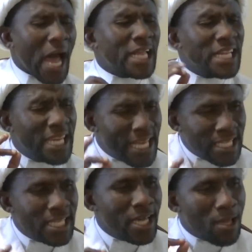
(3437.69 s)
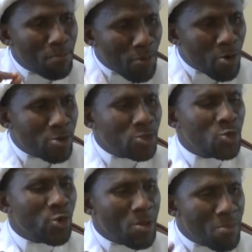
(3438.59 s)
at least take a pause
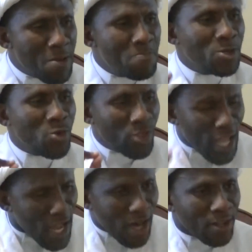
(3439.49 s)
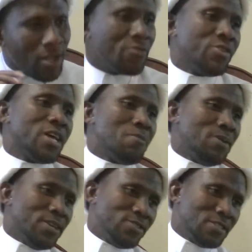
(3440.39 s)
to remember to thank Allah for that
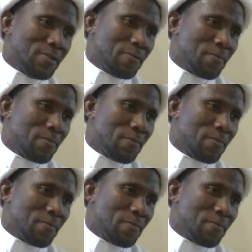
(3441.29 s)
blessing.